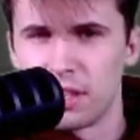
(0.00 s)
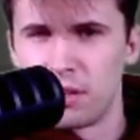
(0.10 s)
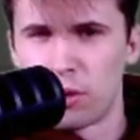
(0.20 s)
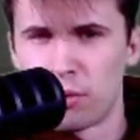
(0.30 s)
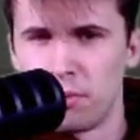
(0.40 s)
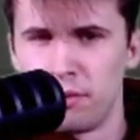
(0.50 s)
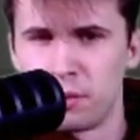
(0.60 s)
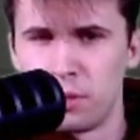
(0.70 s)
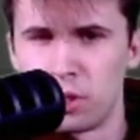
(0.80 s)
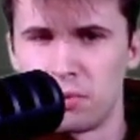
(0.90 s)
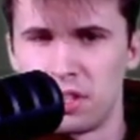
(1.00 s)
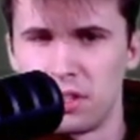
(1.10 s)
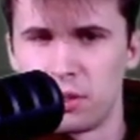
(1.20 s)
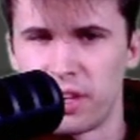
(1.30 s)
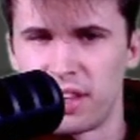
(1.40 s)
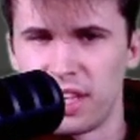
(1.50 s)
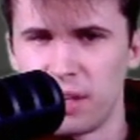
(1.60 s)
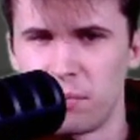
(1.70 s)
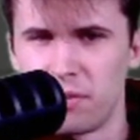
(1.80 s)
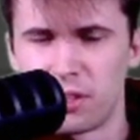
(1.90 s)
A normal move is bishop to d2. I think
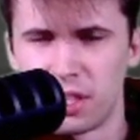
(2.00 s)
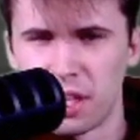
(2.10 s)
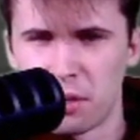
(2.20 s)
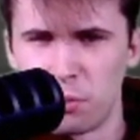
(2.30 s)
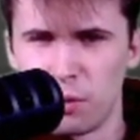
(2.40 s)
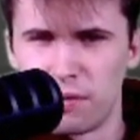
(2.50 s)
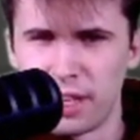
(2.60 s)
there's another move,